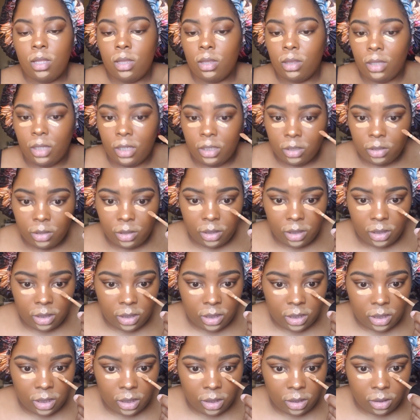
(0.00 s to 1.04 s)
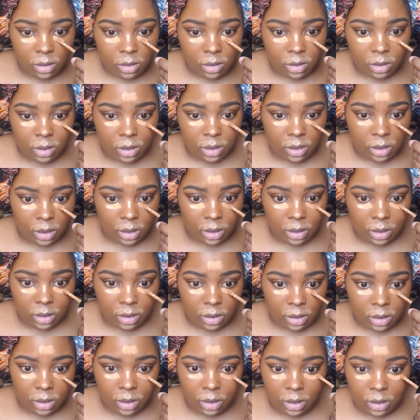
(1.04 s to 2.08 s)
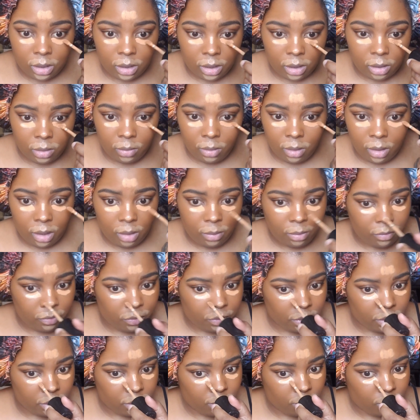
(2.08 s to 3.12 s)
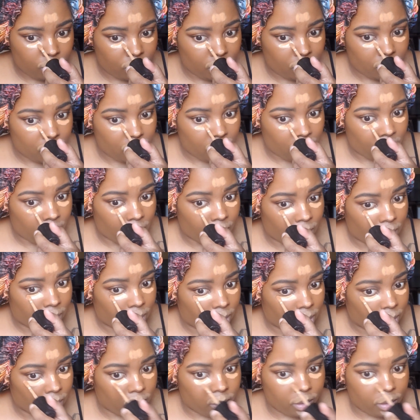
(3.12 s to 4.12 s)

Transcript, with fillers: let your concealer sit a little while before you blend it out.